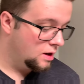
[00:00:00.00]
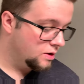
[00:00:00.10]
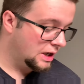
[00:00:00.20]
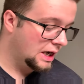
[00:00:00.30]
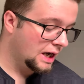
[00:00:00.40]

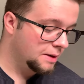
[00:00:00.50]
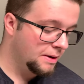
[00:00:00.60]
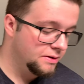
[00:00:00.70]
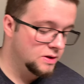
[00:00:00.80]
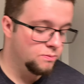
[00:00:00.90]
The thing I like
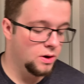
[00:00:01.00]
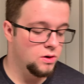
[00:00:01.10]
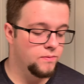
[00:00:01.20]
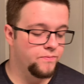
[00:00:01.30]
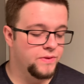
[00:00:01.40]
about this
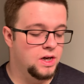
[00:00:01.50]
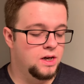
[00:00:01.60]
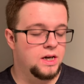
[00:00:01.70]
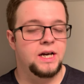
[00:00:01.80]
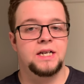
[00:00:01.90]
bowl
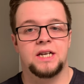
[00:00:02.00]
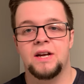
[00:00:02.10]
is